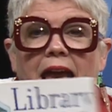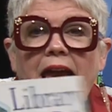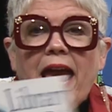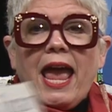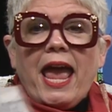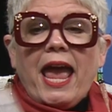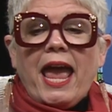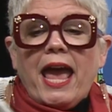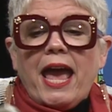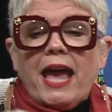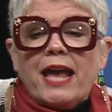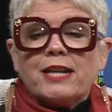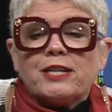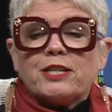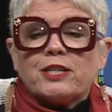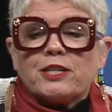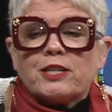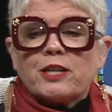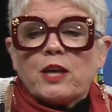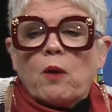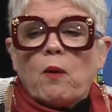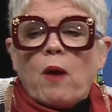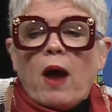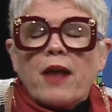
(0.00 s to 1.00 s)
And
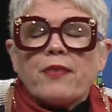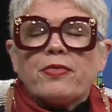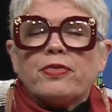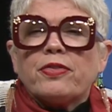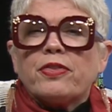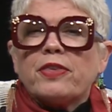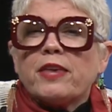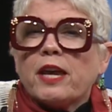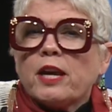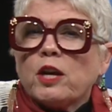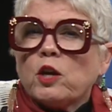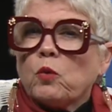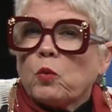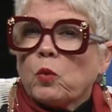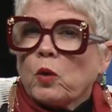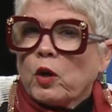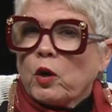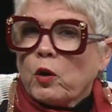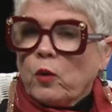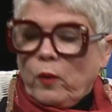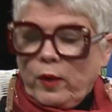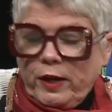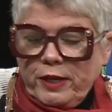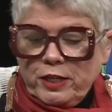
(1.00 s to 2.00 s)
so I think we're
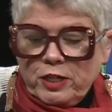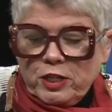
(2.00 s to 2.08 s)
going